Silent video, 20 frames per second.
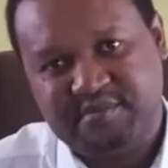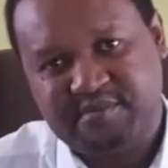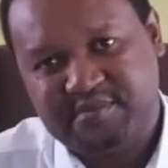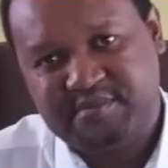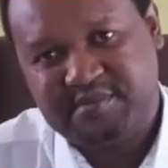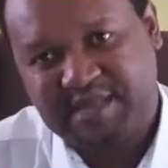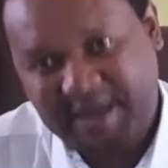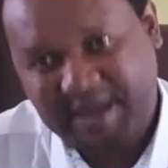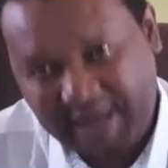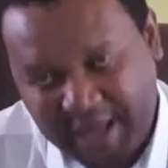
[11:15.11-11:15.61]

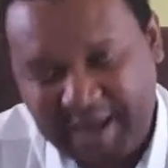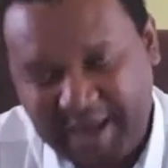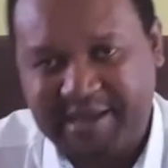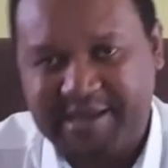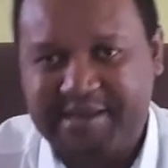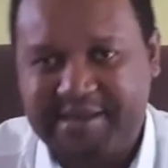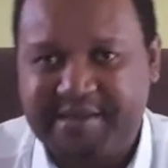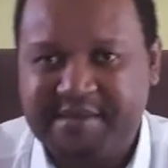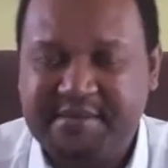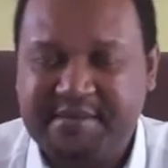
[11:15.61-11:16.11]

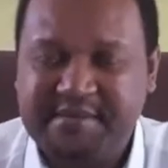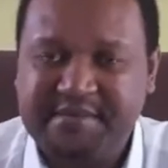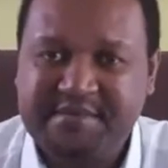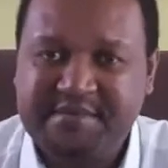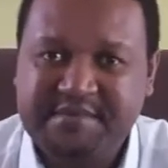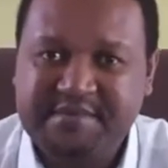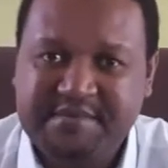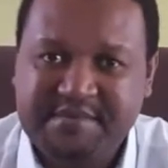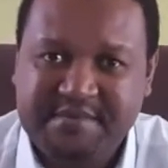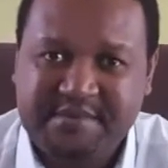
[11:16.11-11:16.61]
Lie.
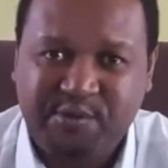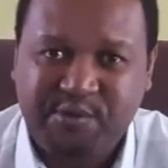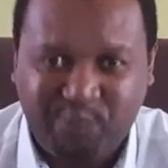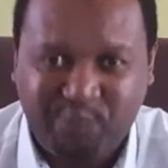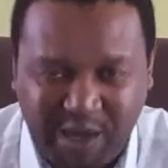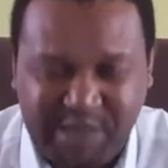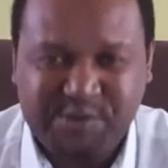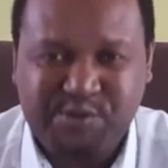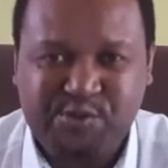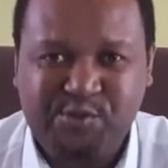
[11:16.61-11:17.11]

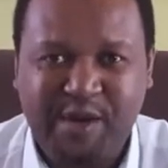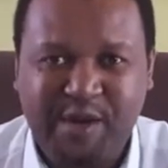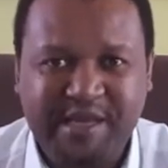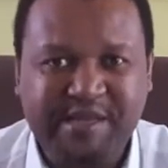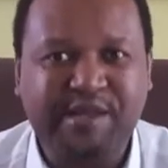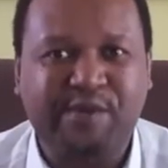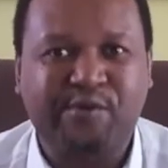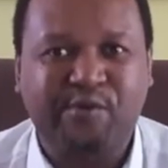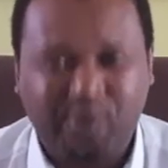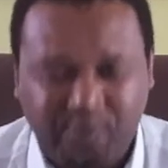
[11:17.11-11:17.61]
Once you are in
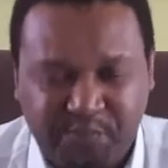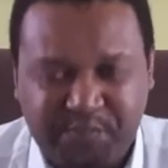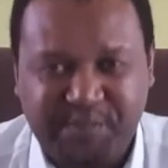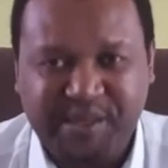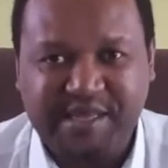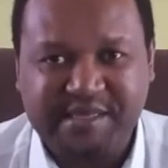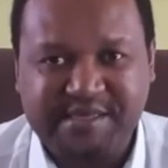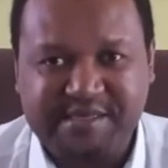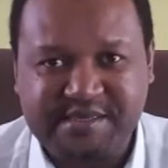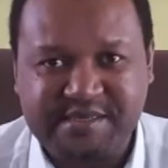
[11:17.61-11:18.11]
the wrong
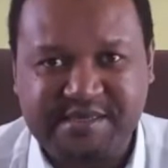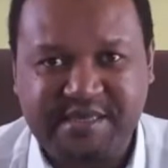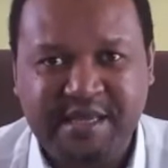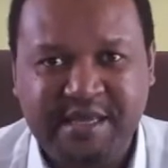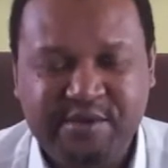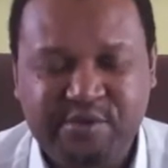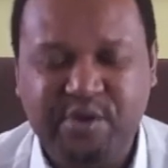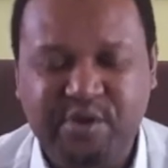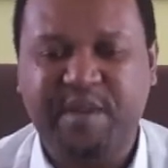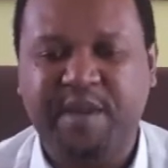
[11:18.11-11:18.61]
place,
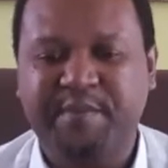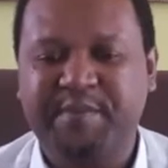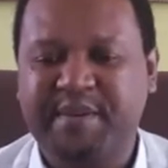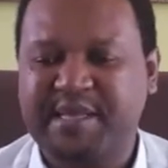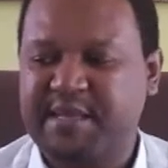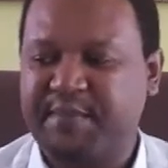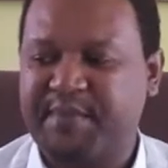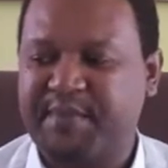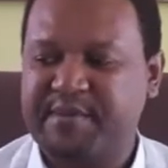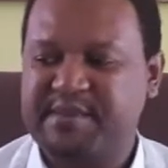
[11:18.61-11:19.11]
you remember
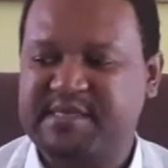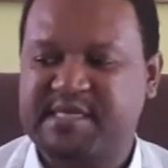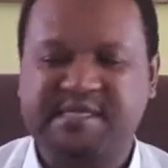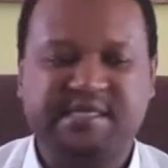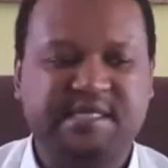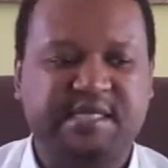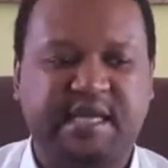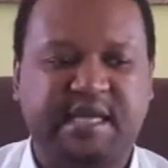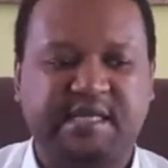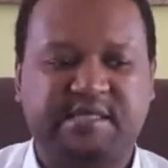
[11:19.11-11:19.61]
the Bible says
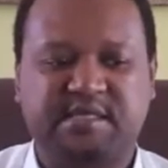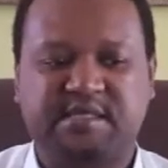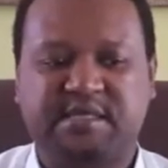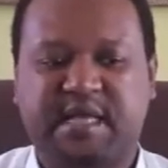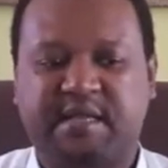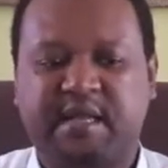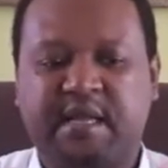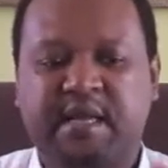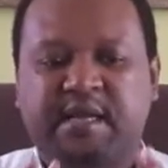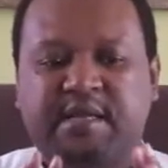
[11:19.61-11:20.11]
in Genesis
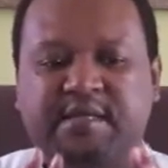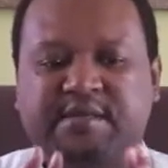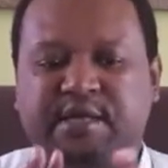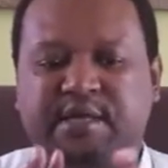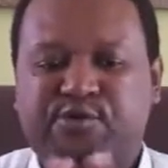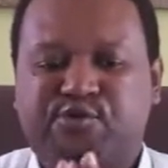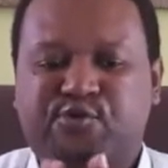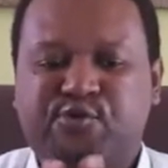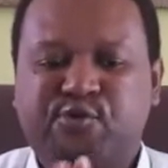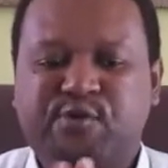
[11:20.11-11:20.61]
that the
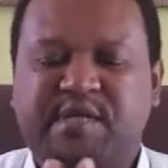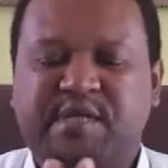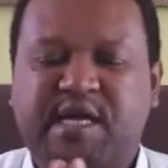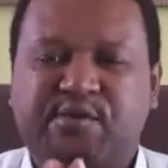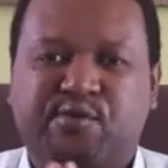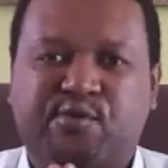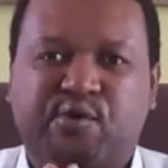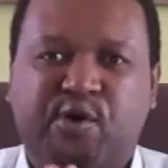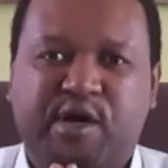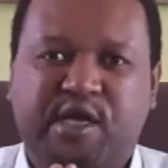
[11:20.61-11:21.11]
two
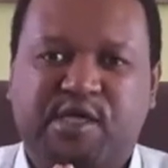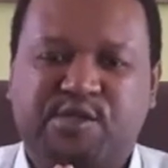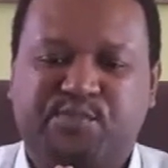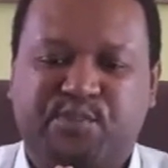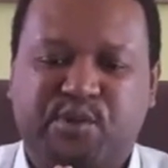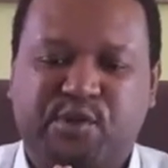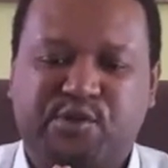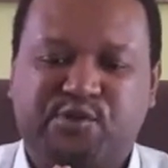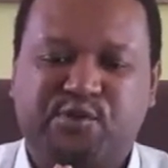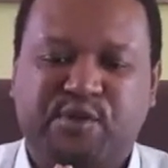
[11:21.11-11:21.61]
that God has
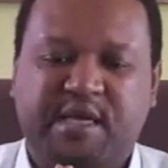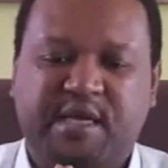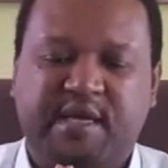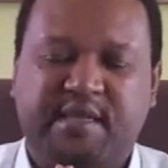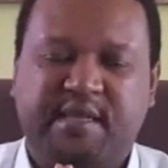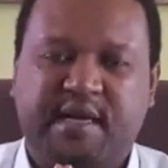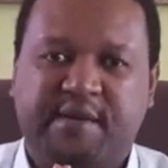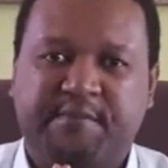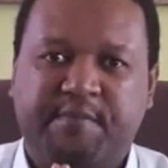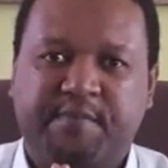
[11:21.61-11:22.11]
brought
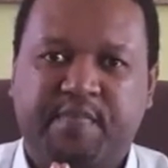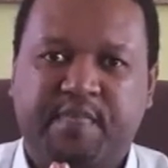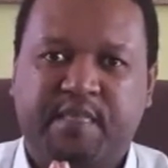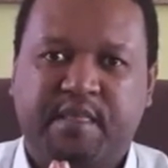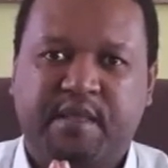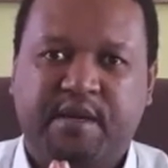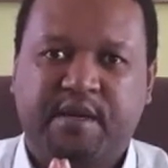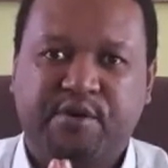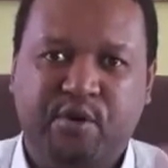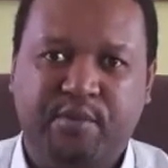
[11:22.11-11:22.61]
together,
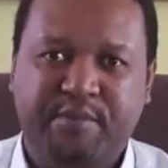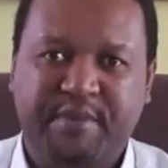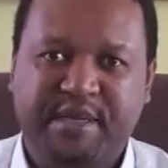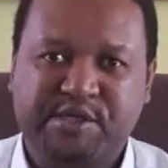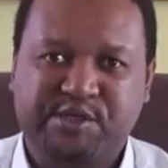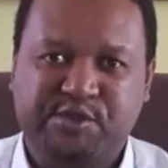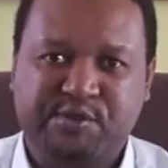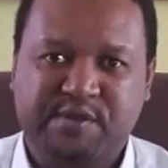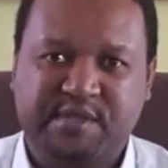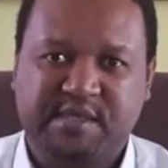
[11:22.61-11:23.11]
no man
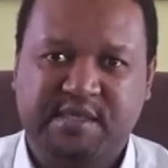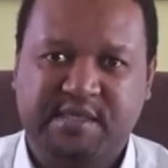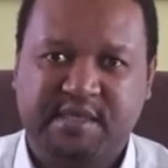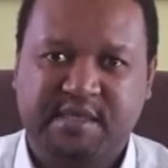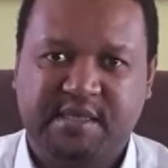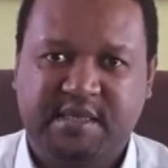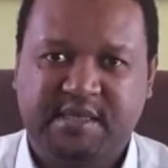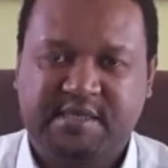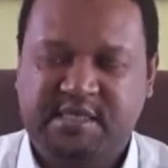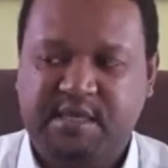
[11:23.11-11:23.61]
should
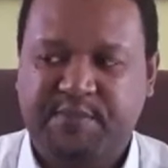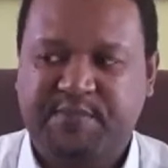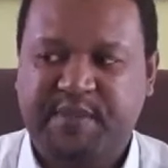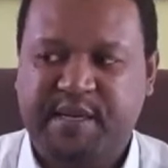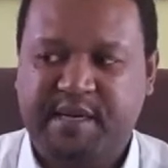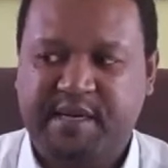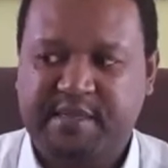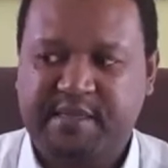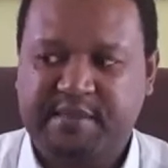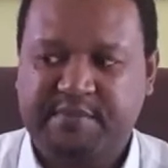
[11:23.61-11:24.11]

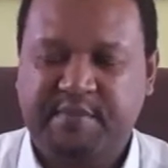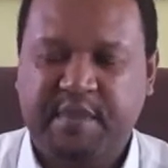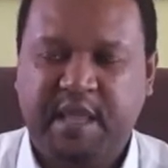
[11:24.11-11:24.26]
separate.